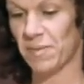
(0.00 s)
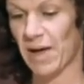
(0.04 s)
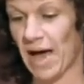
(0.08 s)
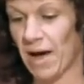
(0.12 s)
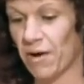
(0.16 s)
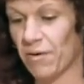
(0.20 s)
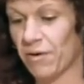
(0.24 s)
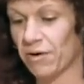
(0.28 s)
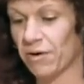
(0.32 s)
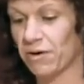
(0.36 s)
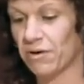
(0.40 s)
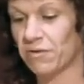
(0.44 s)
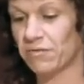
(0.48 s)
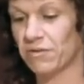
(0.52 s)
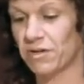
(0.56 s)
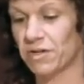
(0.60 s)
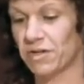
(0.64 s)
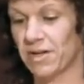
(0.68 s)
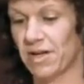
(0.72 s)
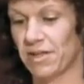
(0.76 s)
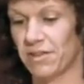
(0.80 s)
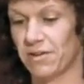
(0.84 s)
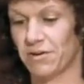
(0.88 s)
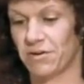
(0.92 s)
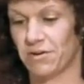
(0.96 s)
power over
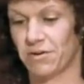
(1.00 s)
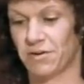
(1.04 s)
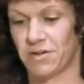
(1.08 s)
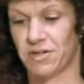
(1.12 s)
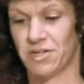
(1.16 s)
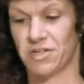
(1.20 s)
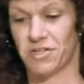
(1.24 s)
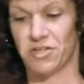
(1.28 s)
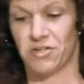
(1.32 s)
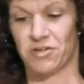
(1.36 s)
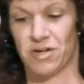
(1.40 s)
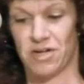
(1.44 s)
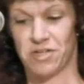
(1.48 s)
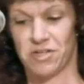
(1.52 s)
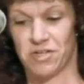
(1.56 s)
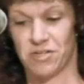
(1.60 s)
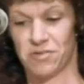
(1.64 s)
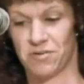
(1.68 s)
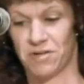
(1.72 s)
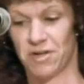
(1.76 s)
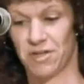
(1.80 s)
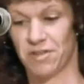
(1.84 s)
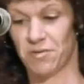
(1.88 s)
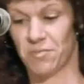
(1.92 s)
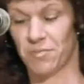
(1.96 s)
another, or distress
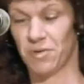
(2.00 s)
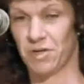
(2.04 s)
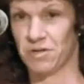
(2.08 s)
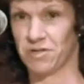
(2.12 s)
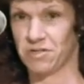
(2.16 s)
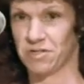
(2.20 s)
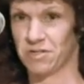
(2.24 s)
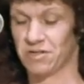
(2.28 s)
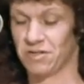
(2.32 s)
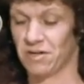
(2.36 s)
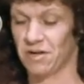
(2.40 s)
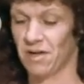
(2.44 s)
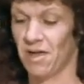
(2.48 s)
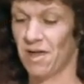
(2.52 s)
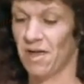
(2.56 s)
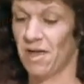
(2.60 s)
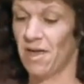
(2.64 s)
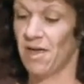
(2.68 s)
to another person